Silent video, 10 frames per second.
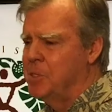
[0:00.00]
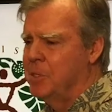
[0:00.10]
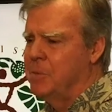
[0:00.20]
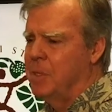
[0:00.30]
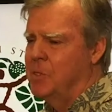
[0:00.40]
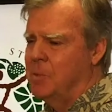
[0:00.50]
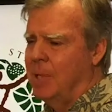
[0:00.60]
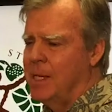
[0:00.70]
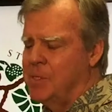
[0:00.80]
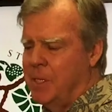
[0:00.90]
and
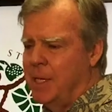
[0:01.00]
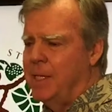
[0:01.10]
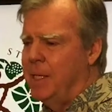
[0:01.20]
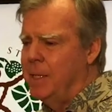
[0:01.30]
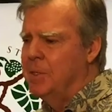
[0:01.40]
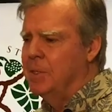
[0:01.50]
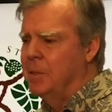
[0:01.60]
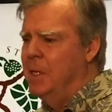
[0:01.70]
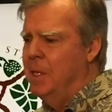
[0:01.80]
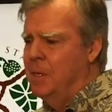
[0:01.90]
supplies that they need to
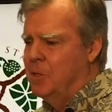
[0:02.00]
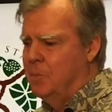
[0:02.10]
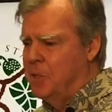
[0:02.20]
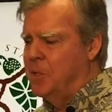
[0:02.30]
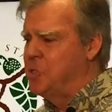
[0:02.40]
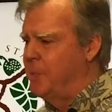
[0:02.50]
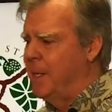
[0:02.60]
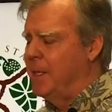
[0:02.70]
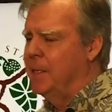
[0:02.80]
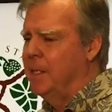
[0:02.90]

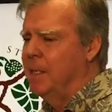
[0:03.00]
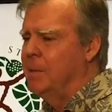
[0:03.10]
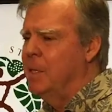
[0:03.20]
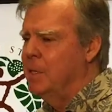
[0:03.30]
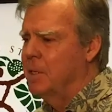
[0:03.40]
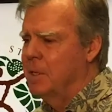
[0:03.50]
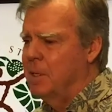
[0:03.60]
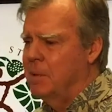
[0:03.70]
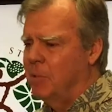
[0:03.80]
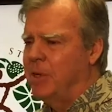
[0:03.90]
participate in
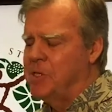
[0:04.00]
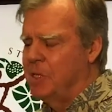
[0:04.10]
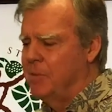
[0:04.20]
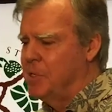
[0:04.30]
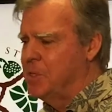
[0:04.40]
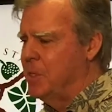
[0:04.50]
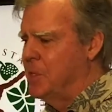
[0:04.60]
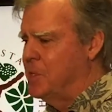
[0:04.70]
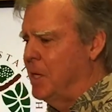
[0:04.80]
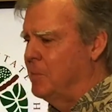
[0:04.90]
the prevention of
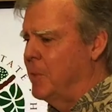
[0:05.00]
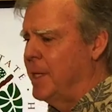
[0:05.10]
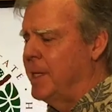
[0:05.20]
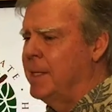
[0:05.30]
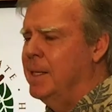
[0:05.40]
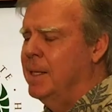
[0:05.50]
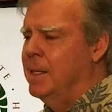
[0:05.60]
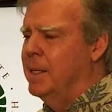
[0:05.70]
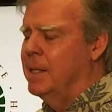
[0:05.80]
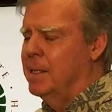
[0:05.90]
this outbreak.
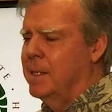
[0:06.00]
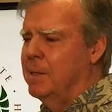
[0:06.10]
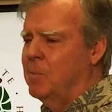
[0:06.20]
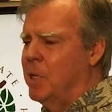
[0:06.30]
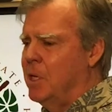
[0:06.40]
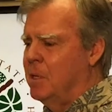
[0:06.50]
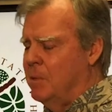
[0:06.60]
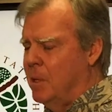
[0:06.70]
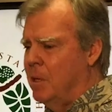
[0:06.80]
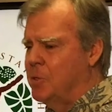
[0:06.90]
And we're
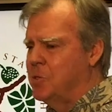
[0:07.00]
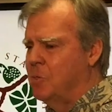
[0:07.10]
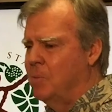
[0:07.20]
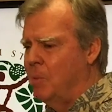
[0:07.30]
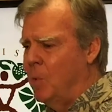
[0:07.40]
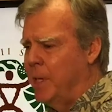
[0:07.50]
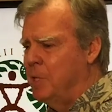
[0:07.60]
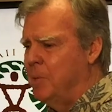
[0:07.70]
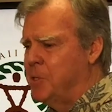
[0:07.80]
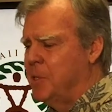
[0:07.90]
also wanting
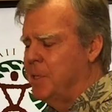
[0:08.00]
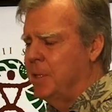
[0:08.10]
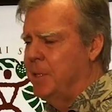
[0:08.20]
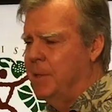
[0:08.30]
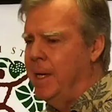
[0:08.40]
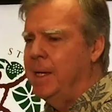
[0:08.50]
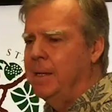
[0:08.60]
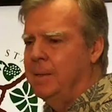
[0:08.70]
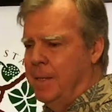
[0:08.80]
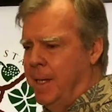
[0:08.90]
to be sure that they
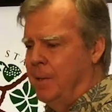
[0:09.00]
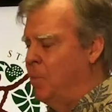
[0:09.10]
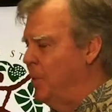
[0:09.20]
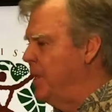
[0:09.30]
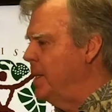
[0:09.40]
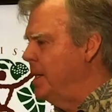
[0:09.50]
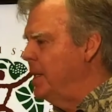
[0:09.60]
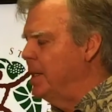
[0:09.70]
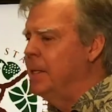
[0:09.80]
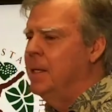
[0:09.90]
get what they
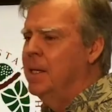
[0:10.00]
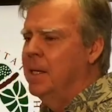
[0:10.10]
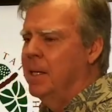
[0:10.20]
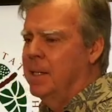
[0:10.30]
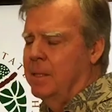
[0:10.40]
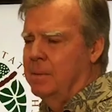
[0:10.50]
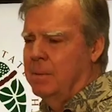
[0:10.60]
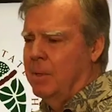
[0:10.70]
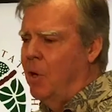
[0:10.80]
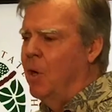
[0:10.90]
need.
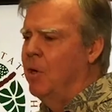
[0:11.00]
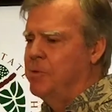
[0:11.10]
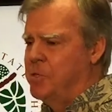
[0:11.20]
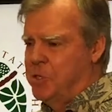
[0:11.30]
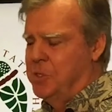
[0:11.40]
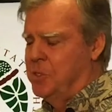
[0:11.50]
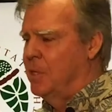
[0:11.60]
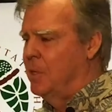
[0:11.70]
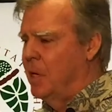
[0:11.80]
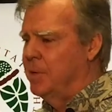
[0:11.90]
All physicians
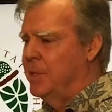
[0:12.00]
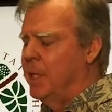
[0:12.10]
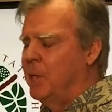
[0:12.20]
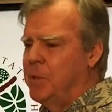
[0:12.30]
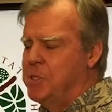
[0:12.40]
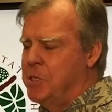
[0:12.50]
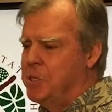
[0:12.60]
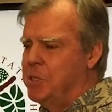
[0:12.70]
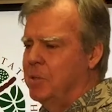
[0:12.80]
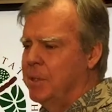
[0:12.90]
are dealing with this
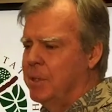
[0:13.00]
issue,